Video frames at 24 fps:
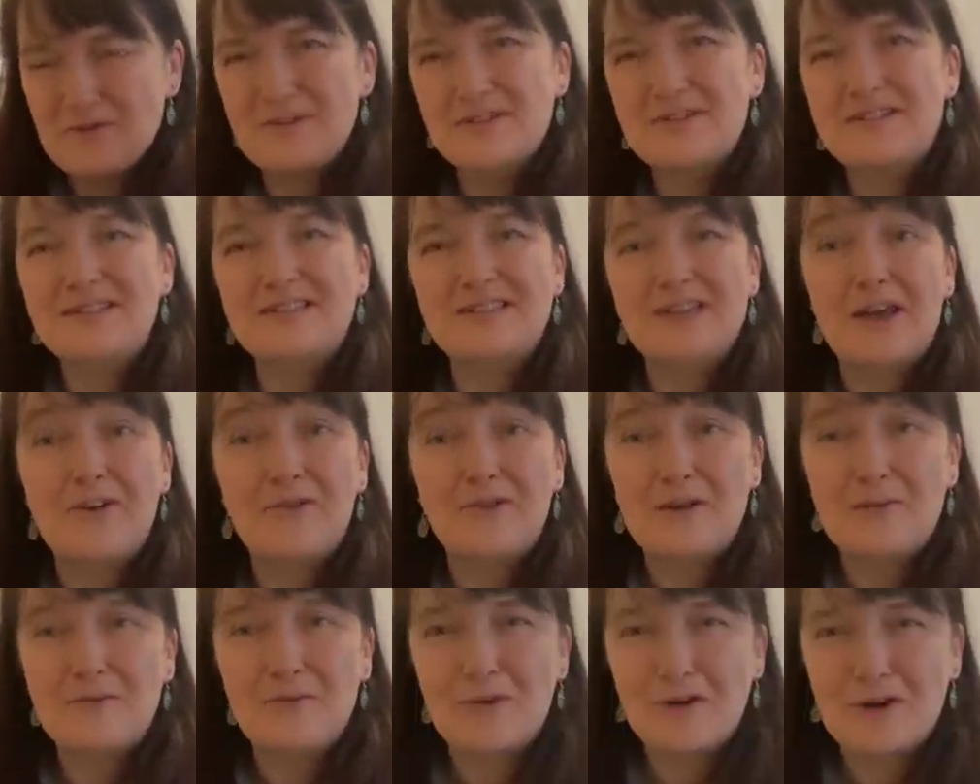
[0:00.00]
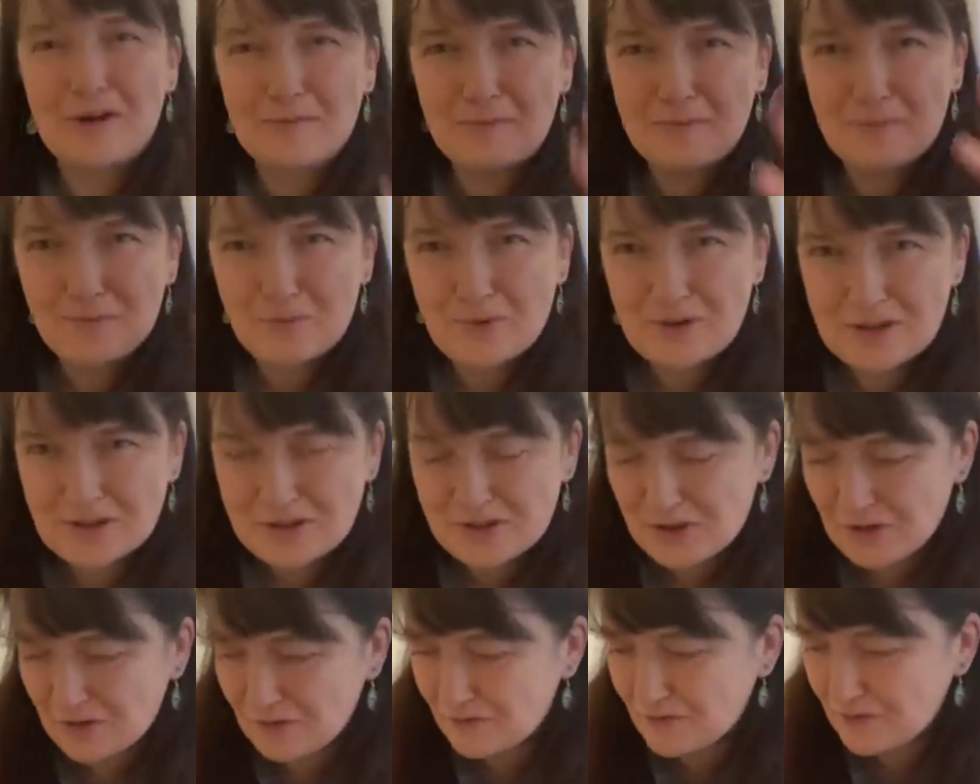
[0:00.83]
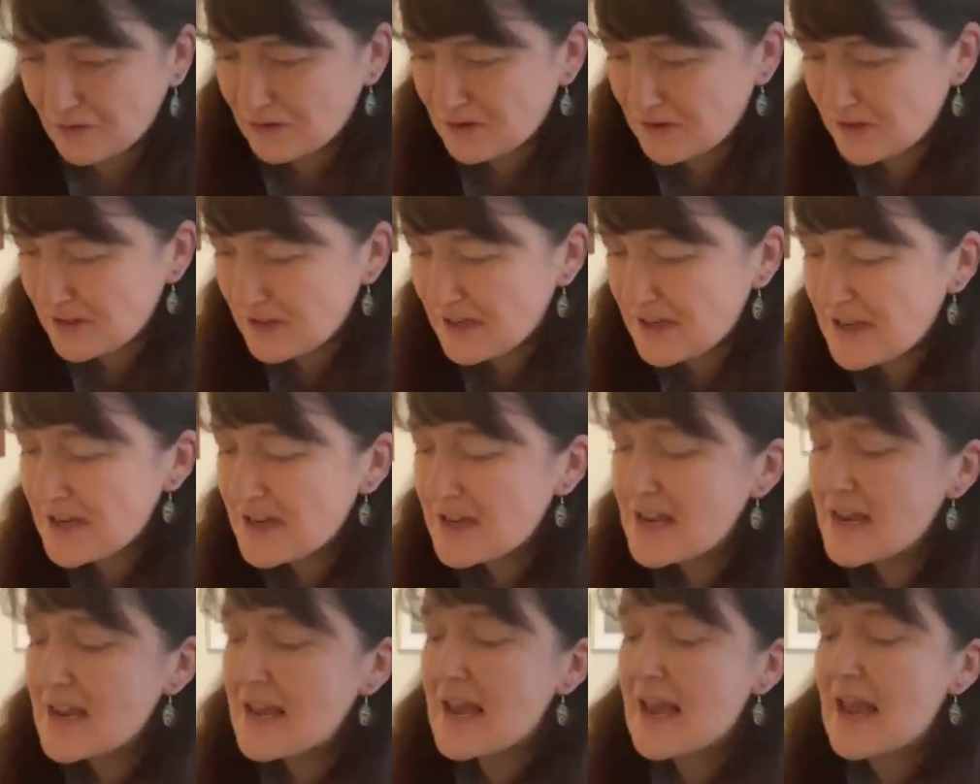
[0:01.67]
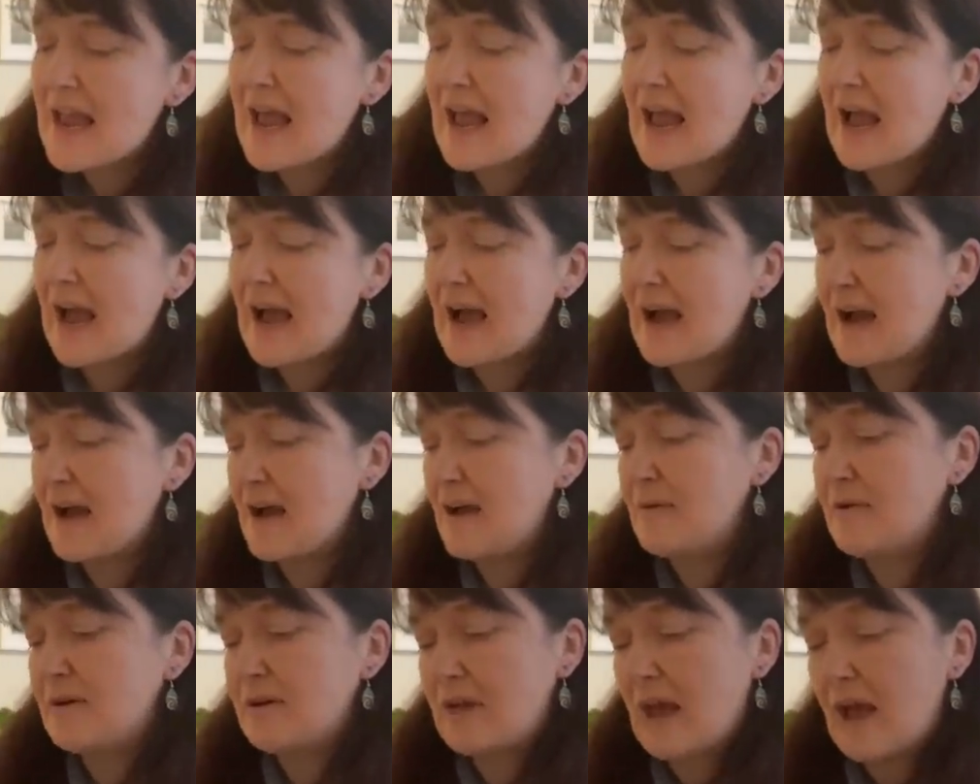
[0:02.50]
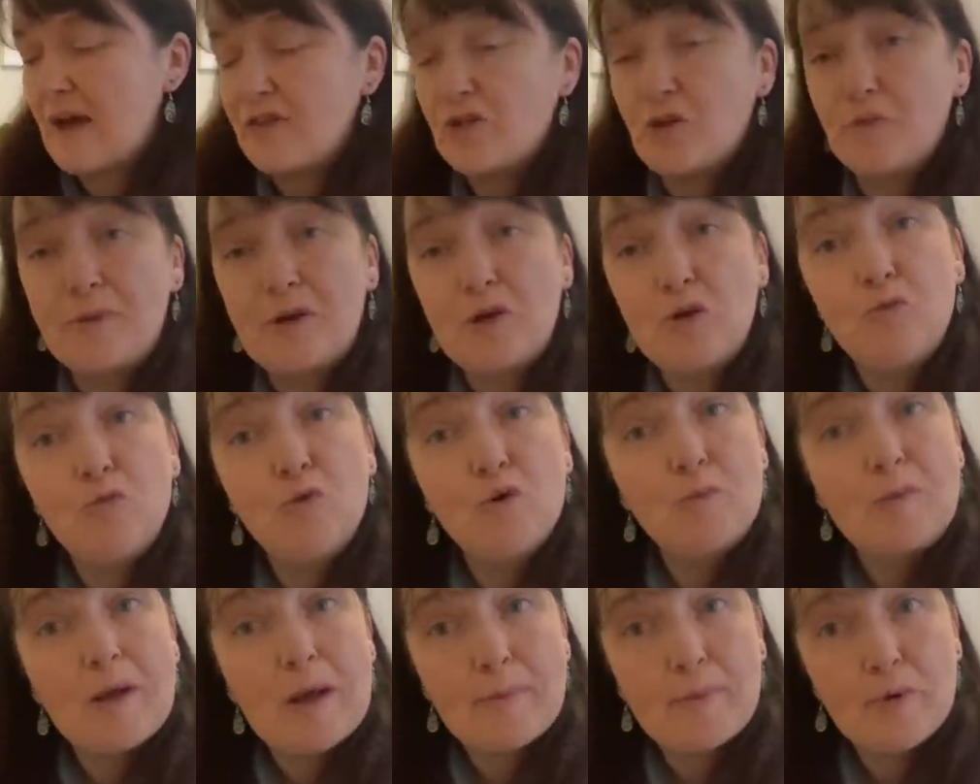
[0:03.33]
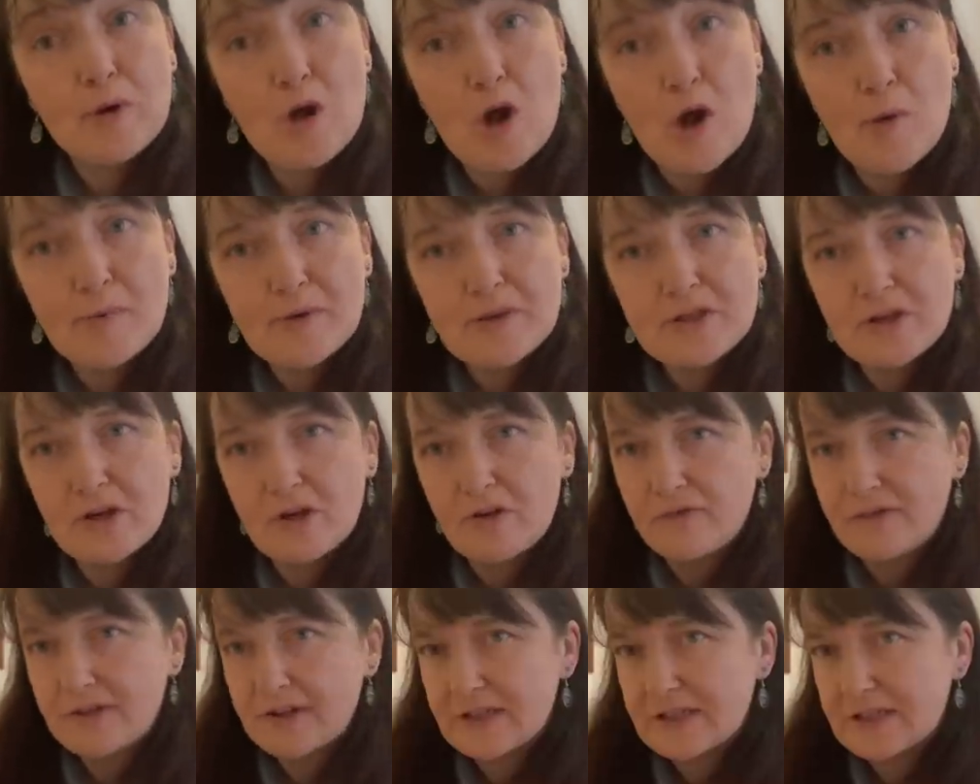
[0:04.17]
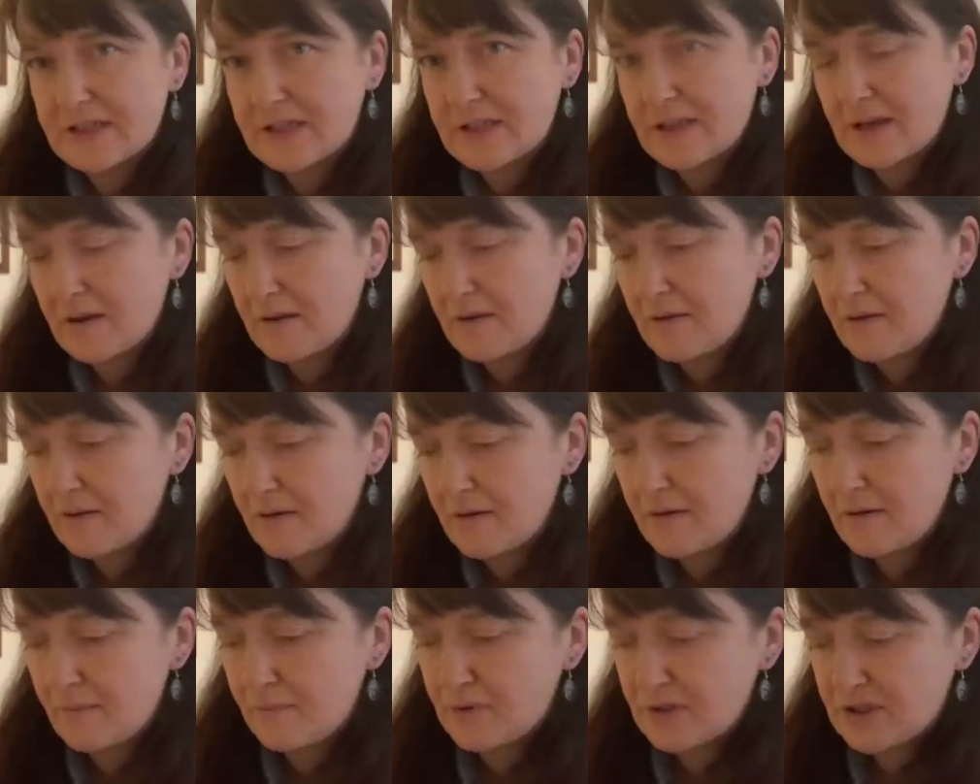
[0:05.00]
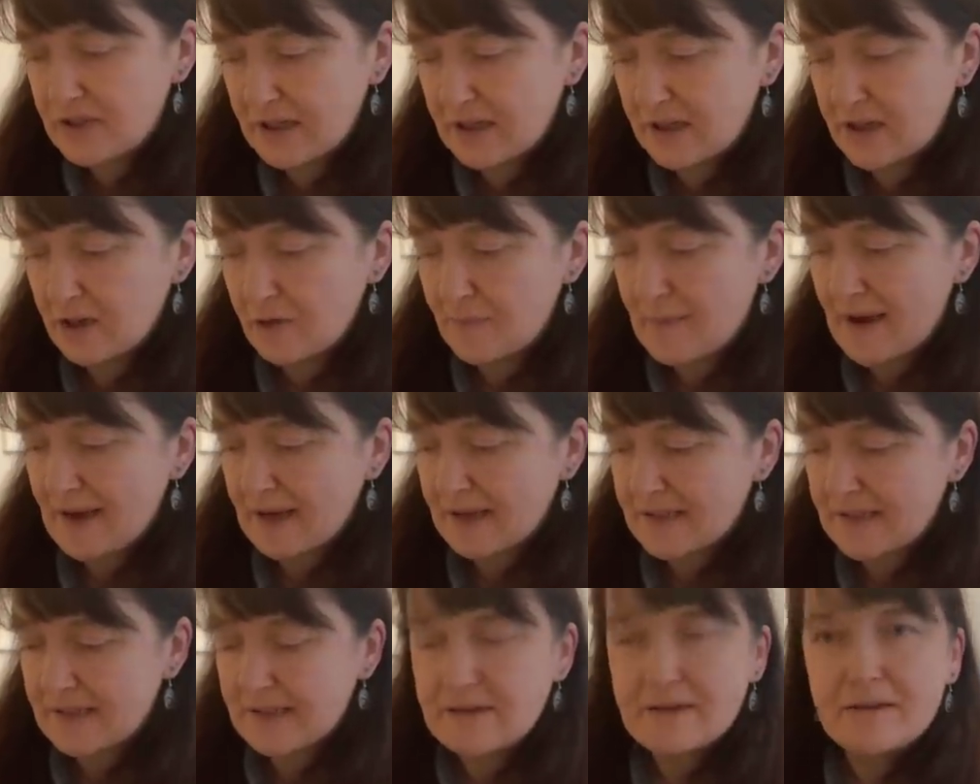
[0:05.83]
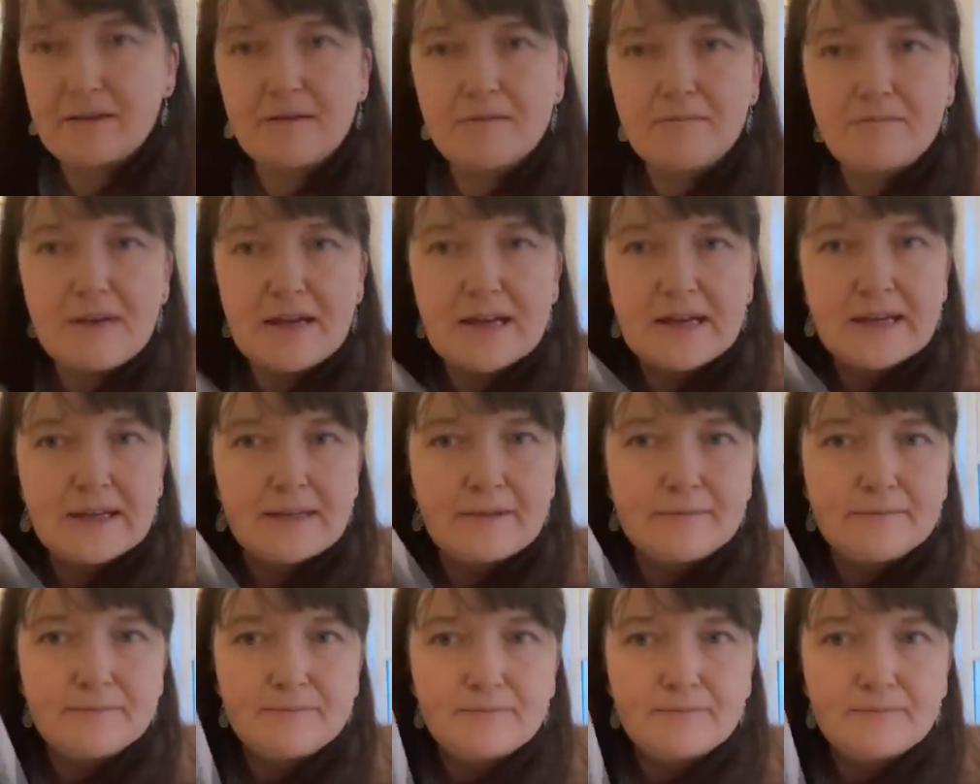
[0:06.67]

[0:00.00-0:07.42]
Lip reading: Saturday morning, brain's not in function. And there'll be no more paper copies of this particular magazine, Making.